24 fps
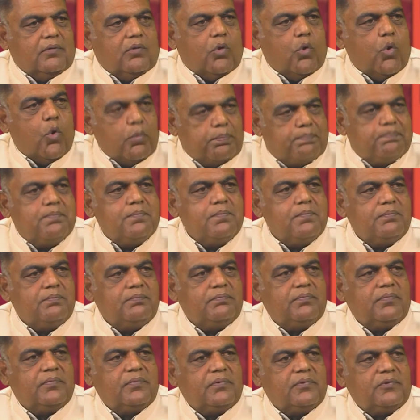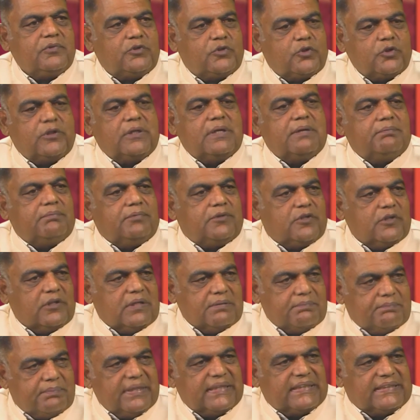open to
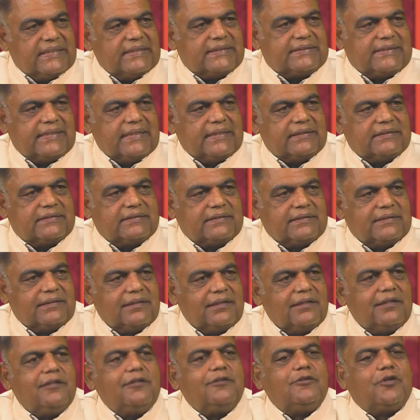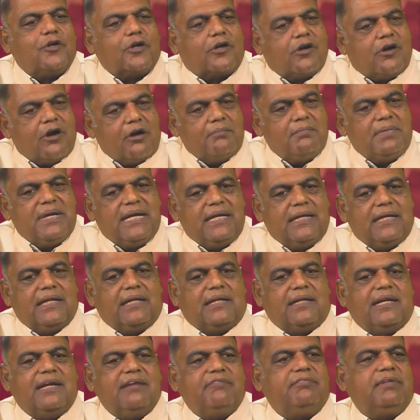the businesses to come in
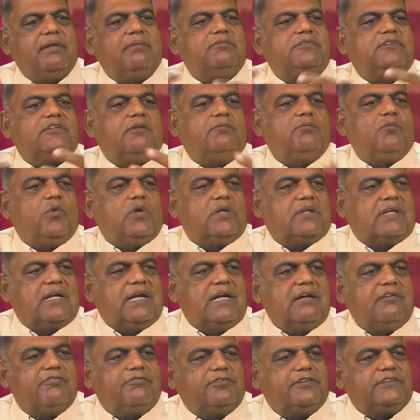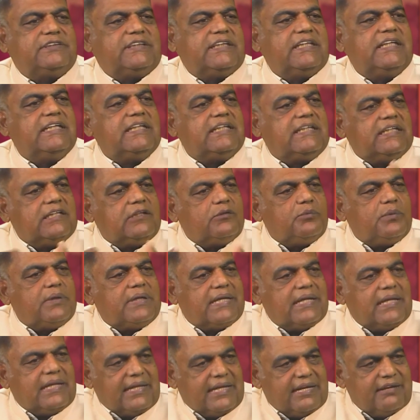and give them what kind of facilities we
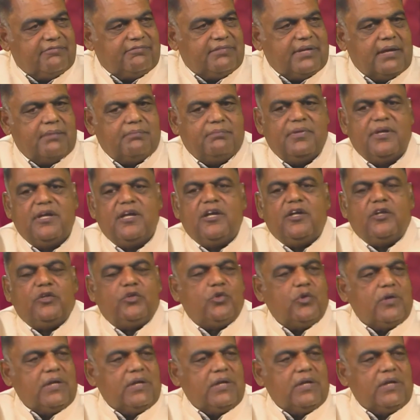can give them to